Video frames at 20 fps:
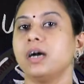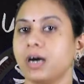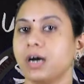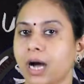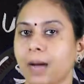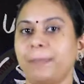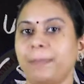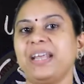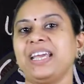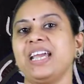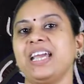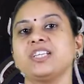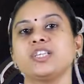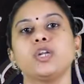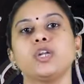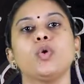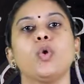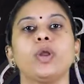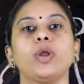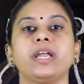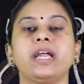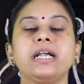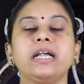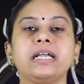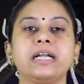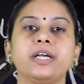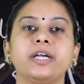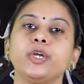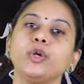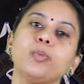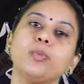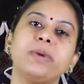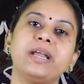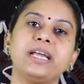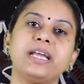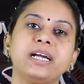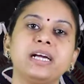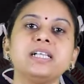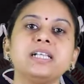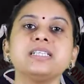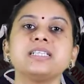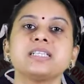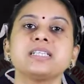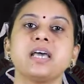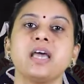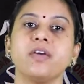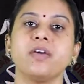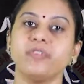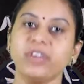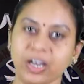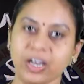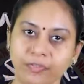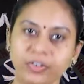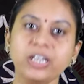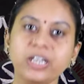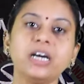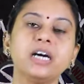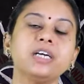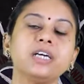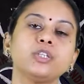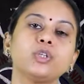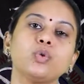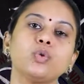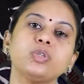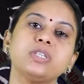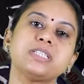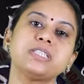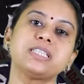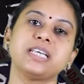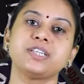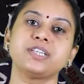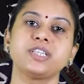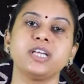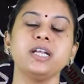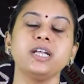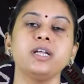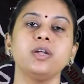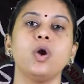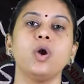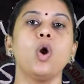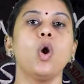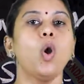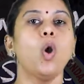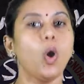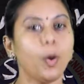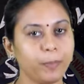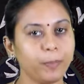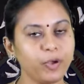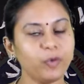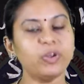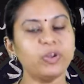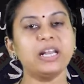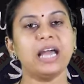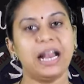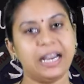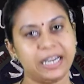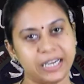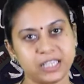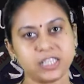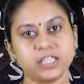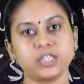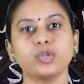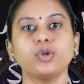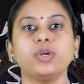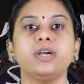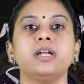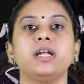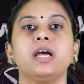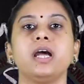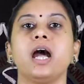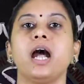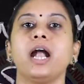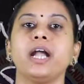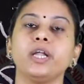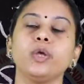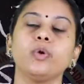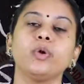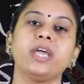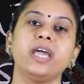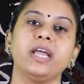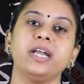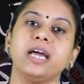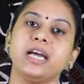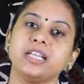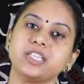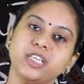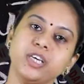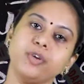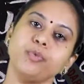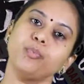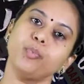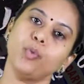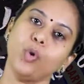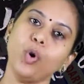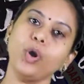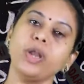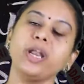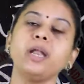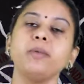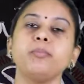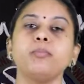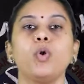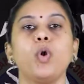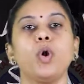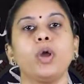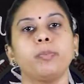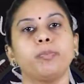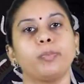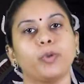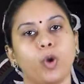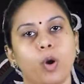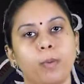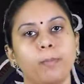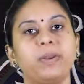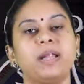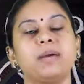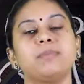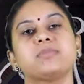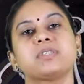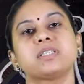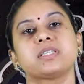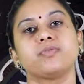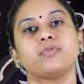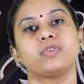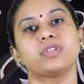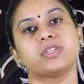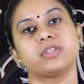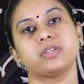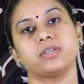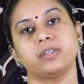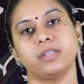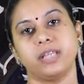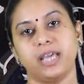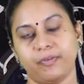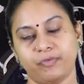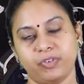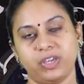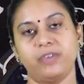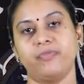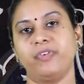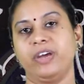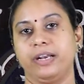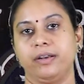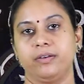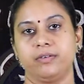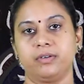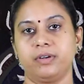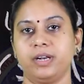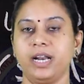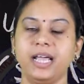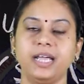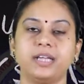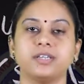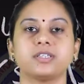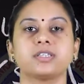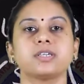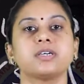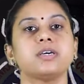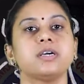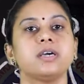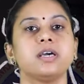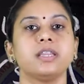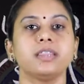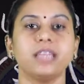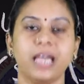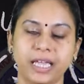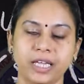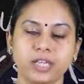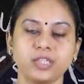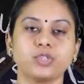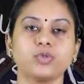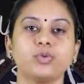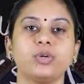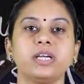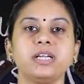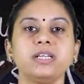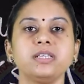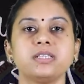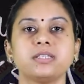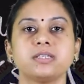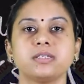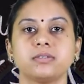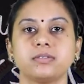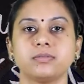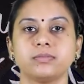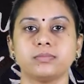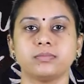application oriented numericals we have learned through this session. Hope you will understood and you can achieve more and more problems which we have given, right? Thank you, students.